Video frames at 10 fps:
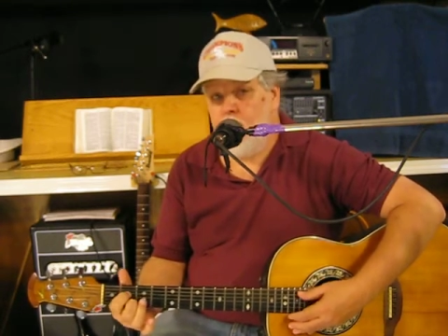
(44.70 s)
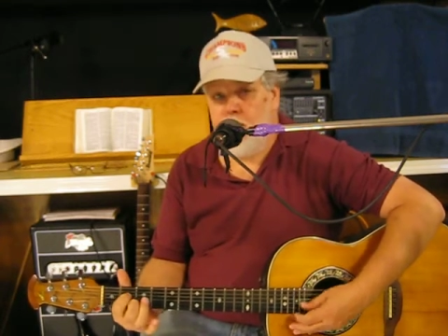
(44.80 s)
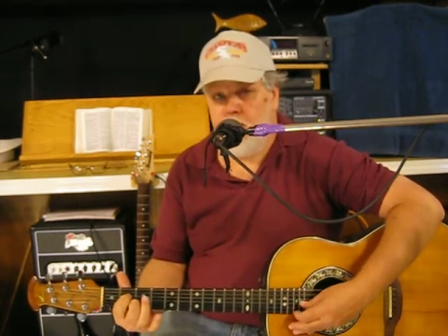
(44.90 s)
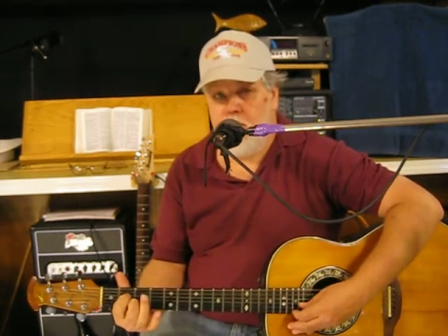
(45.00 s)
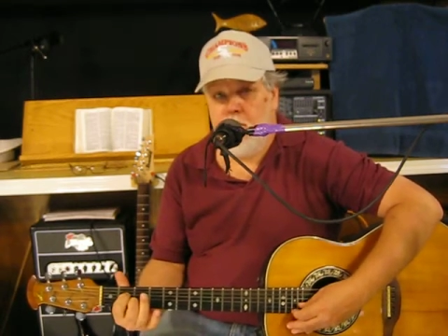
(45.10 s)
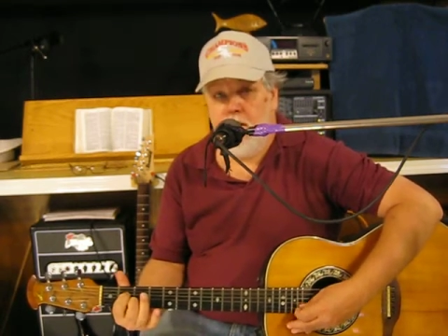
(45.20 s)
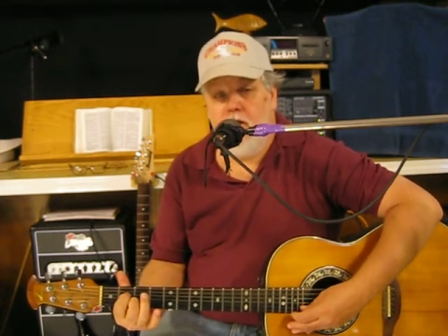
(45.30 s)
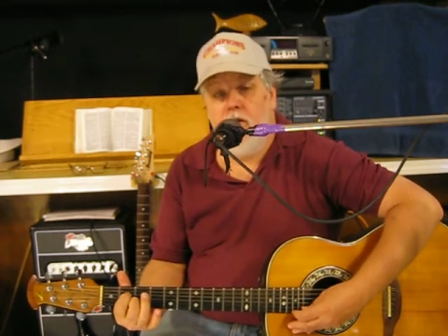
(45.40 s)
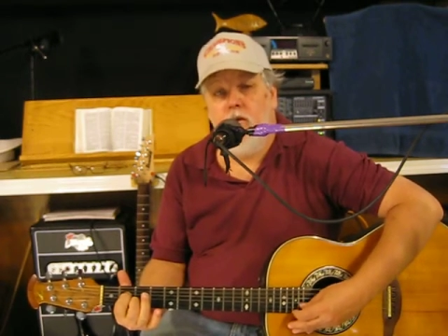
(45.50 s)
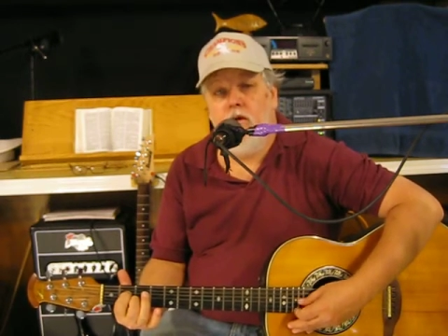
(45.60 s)
just
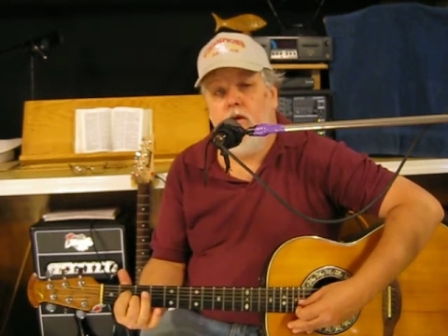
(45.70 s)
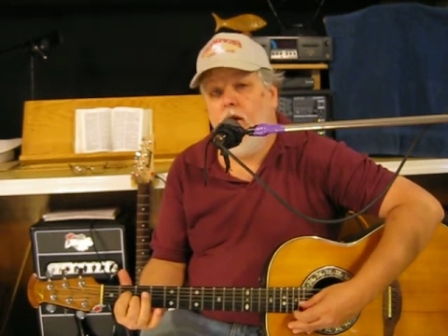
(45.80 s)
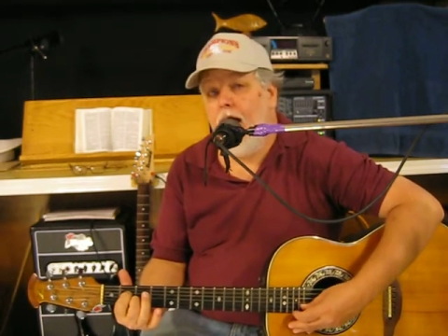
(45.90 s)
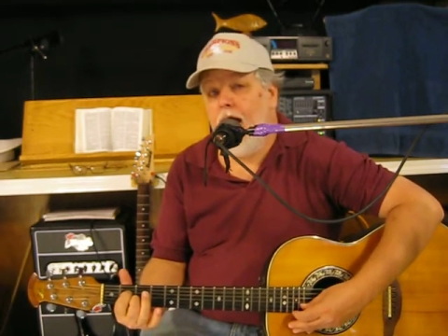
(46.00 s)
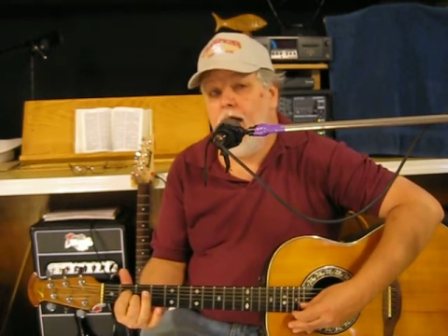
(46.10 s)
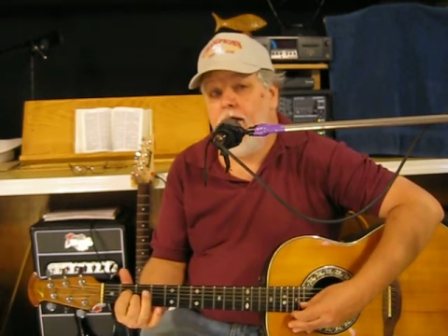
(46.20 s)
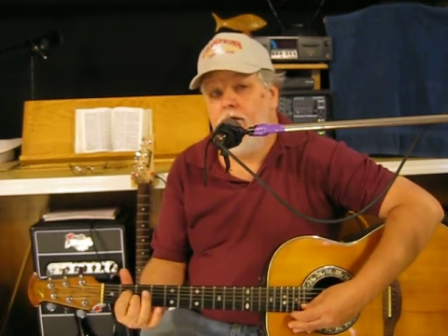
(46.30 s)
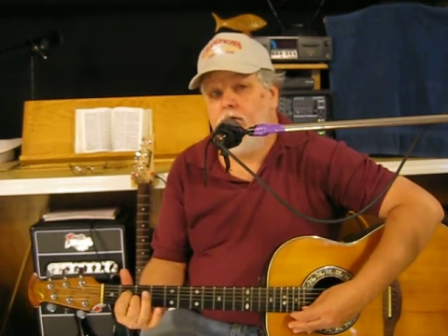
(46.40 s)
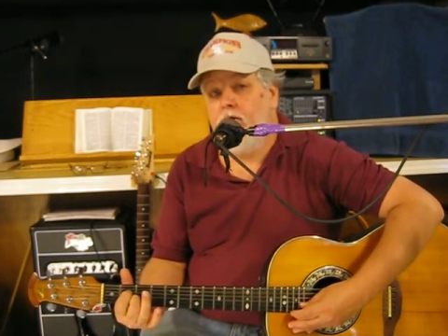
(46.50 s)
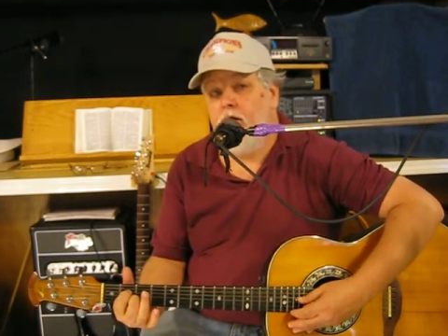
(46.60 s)
below your
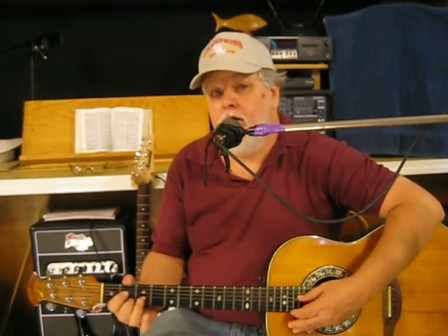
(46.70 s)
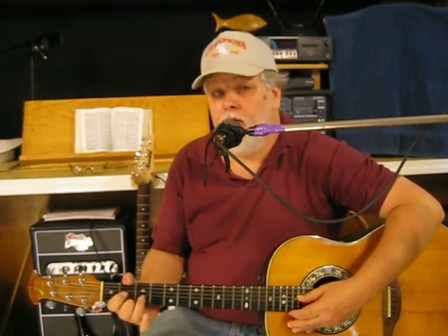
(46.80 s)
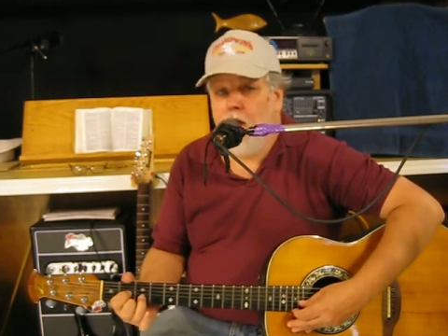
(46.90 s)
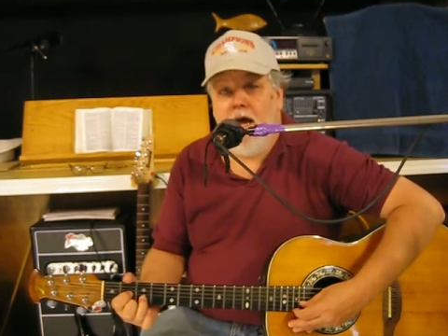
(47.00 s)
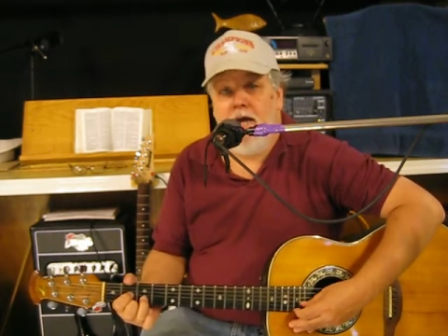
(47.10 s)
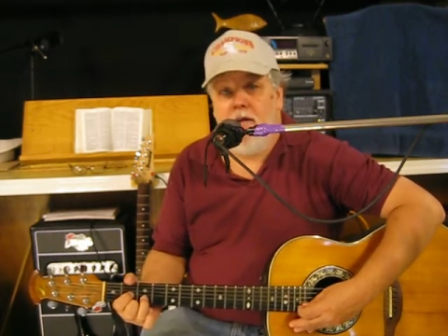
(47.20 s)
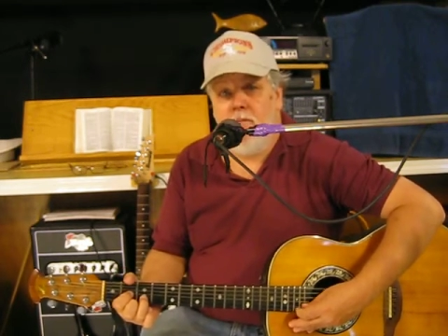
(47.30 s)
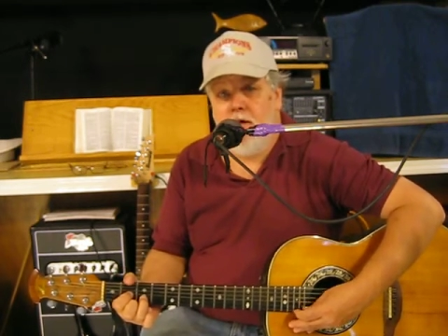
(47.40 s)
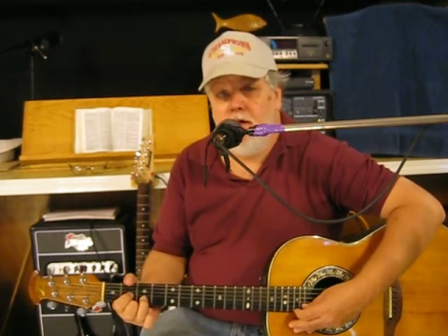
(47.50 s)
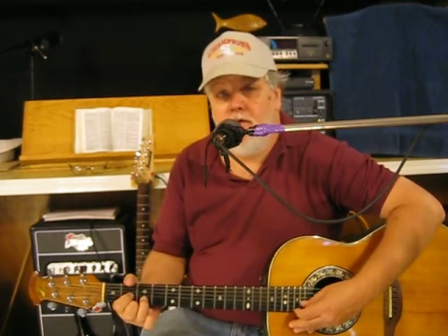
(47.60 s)
eyes, right
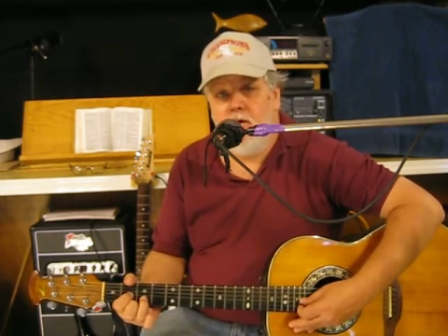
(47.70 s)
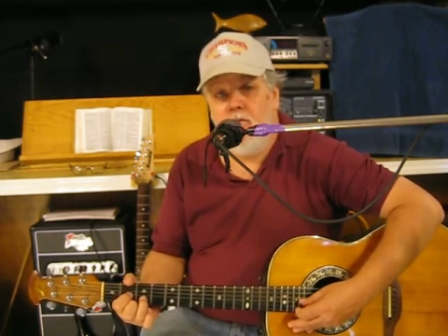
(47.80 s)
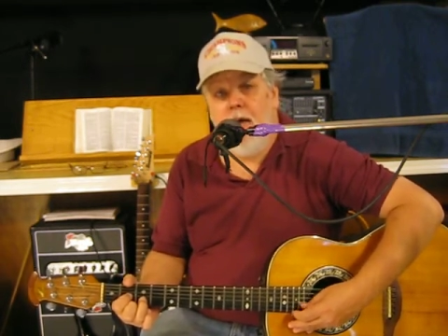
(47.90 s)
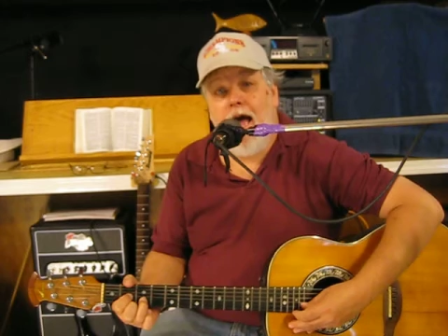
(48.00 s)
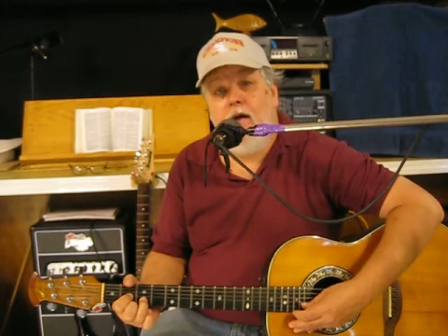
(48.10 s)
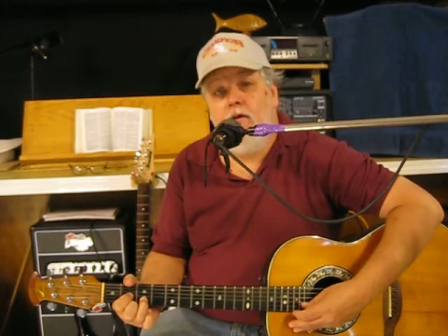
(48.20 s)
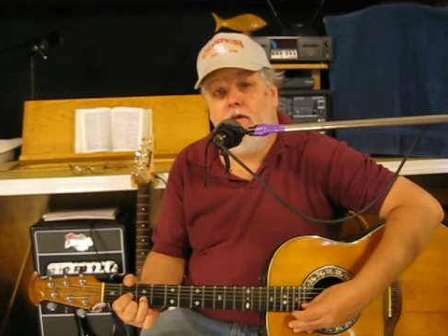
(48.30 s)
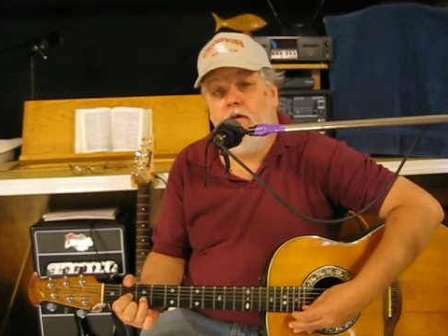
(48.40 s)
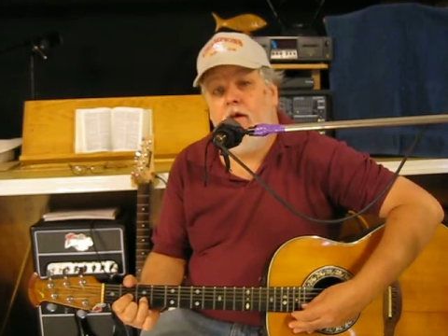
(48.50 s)
above your mouth.